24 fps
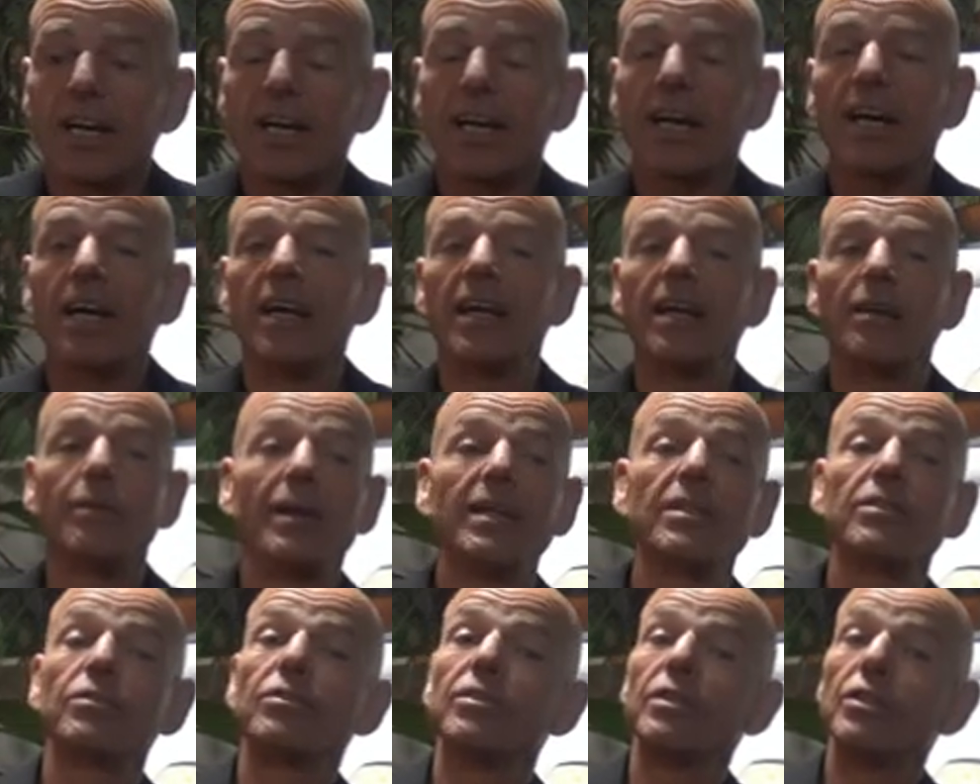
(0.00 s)
I
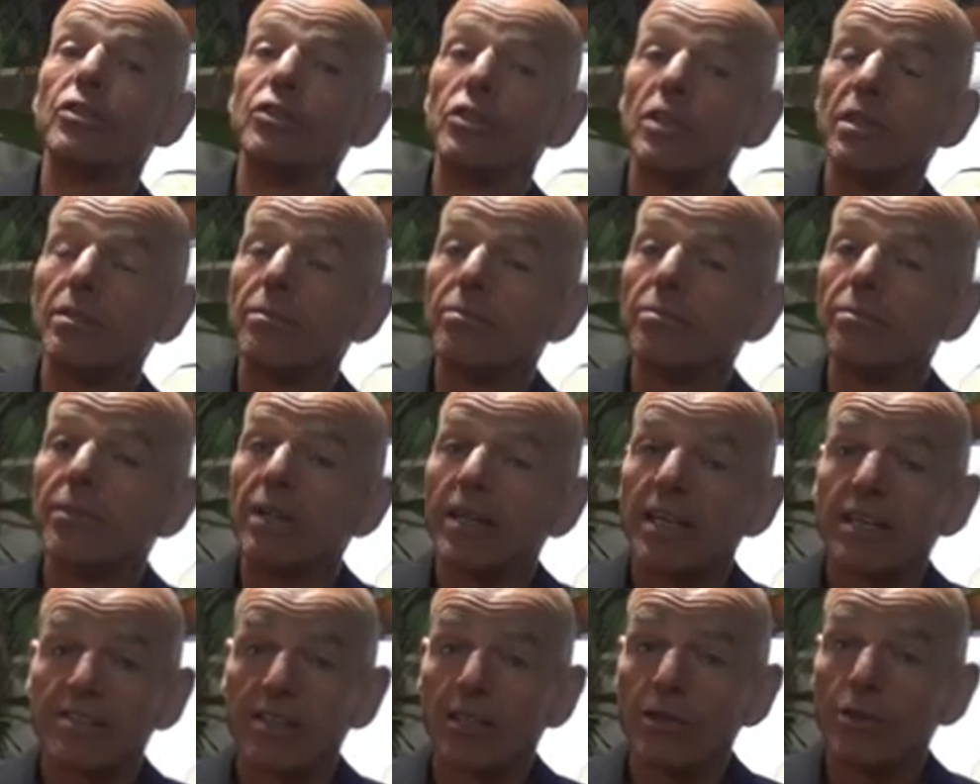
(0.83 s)
went to the gym
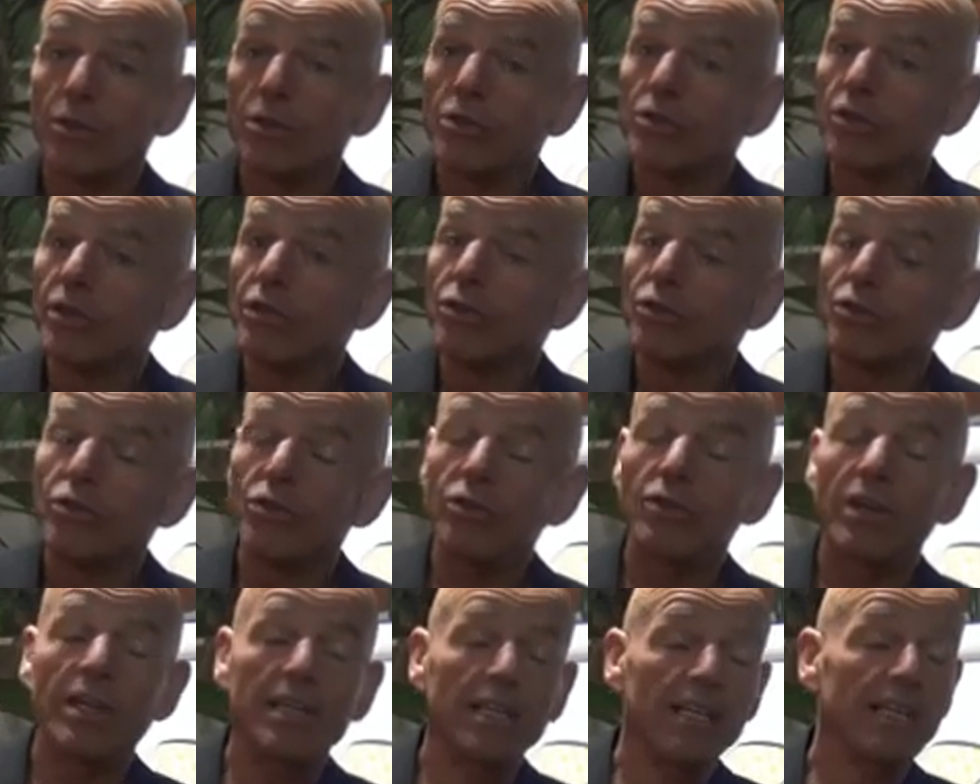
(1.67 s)
as I usually
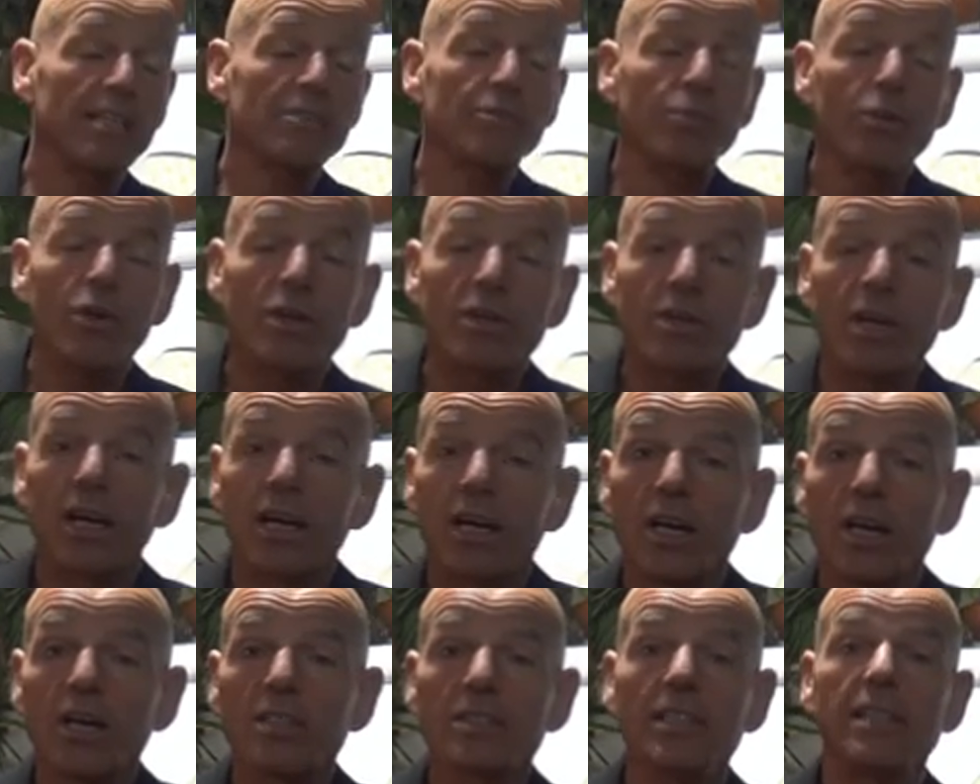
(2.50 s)
do, had a nice
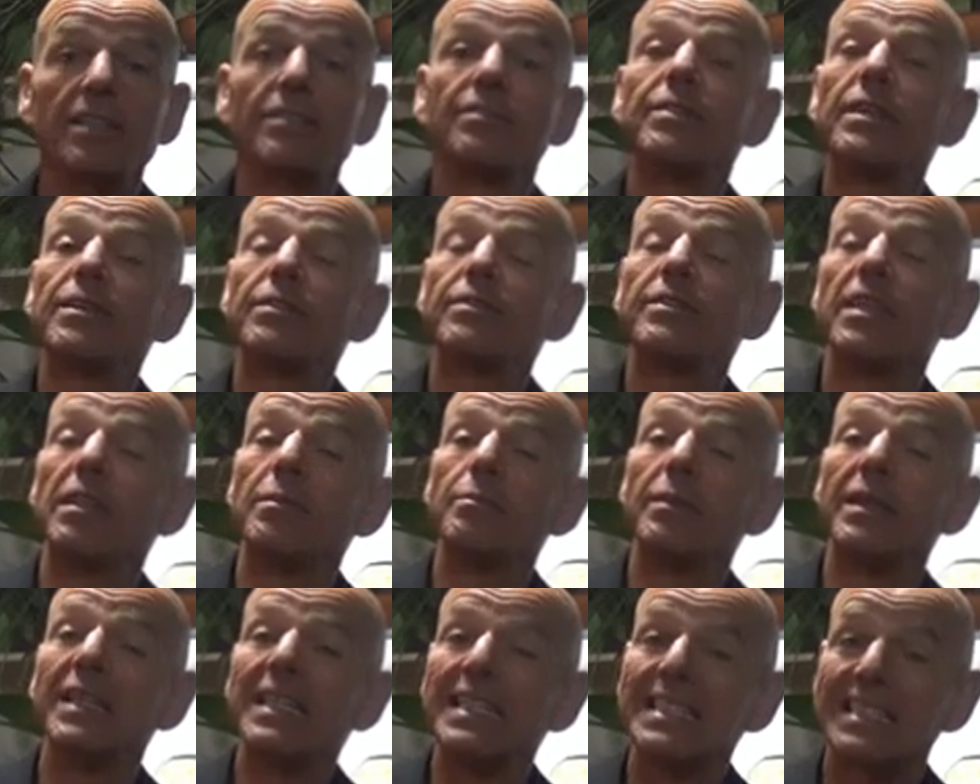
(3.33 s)
workout, then
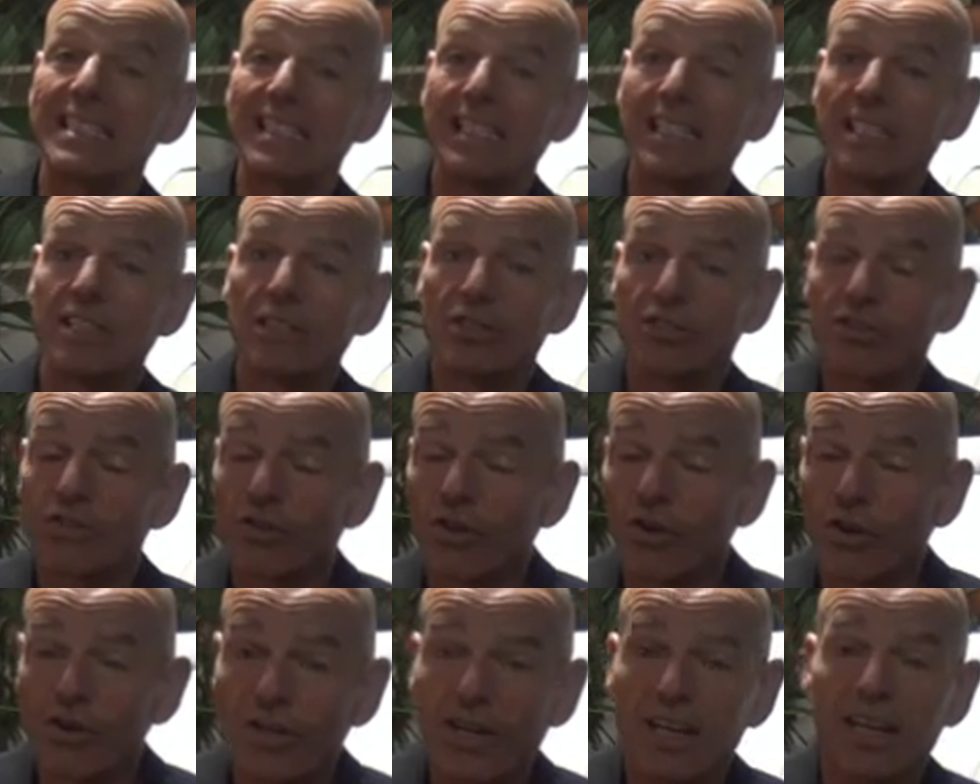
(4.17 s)
15 minutes in the
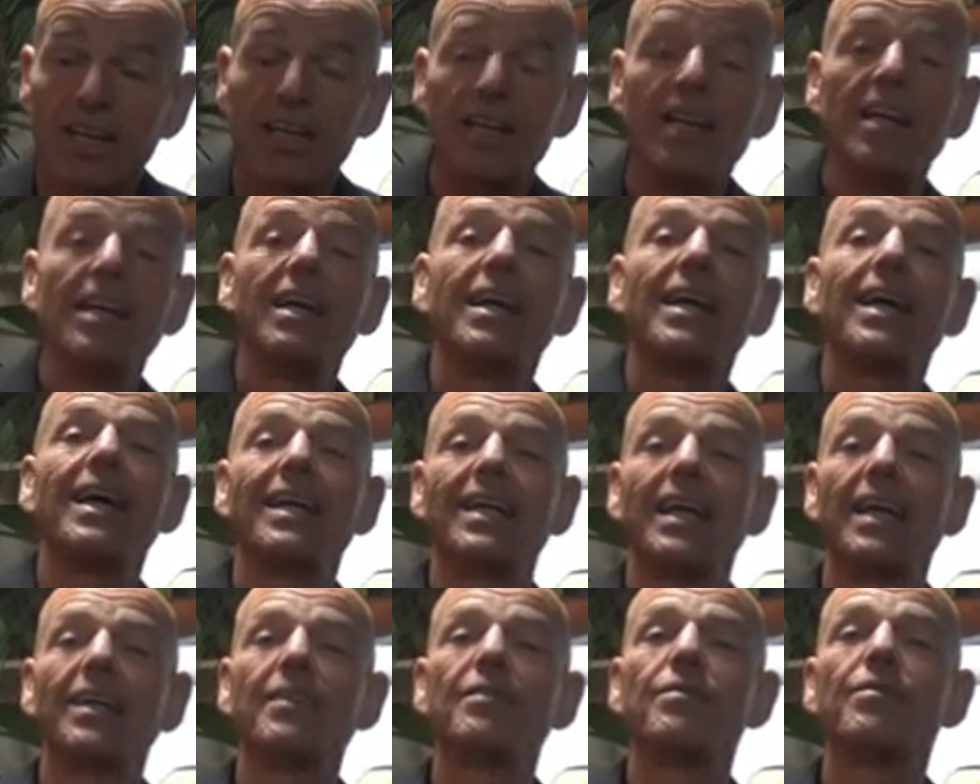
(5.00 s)
sauna,
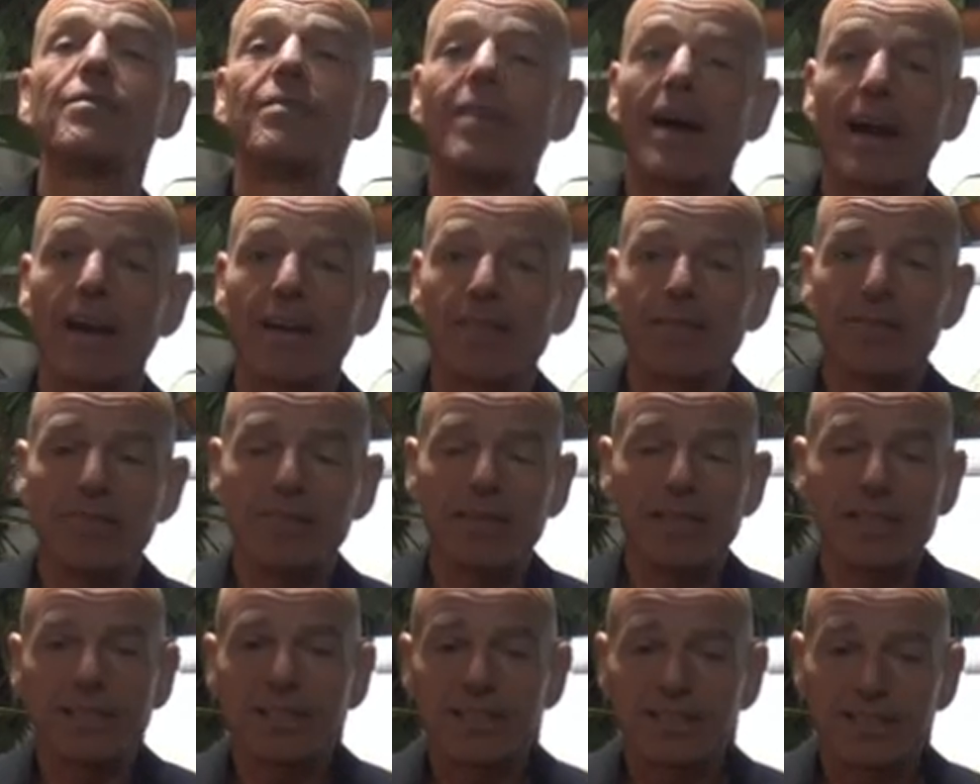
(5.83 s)
and then a five
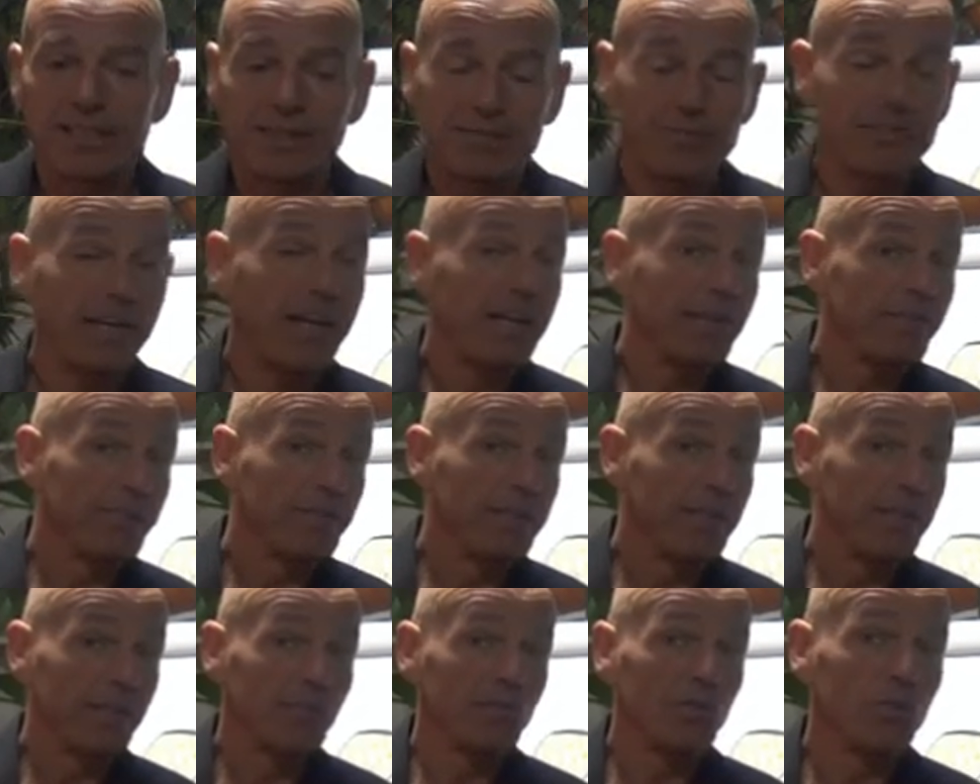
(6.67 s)

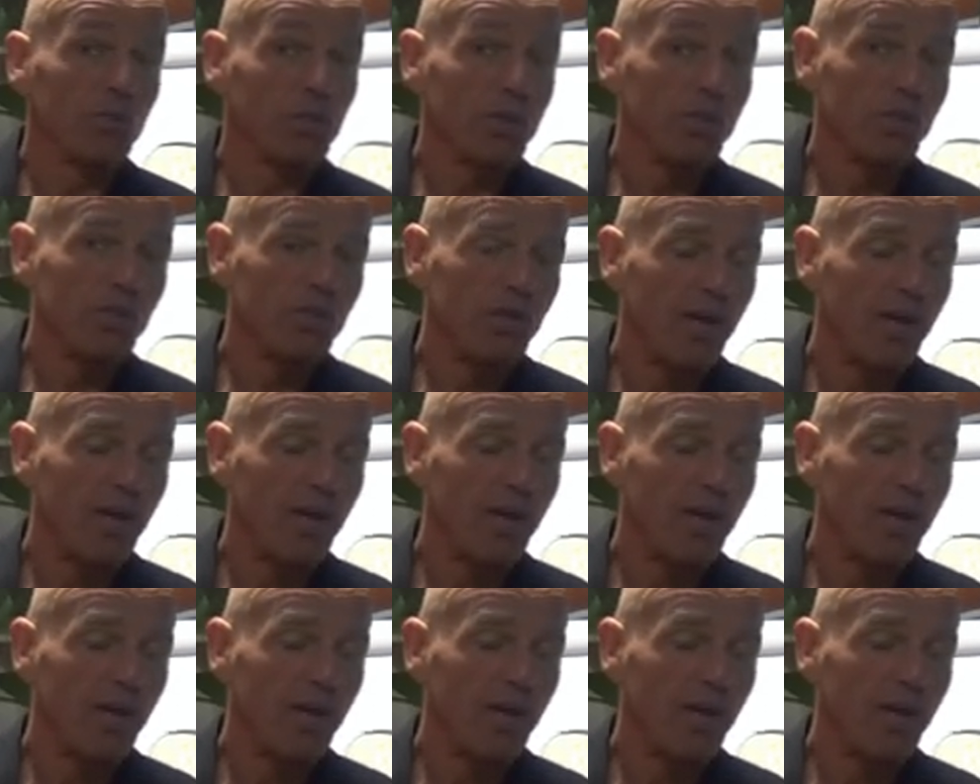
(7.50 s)
minutes cold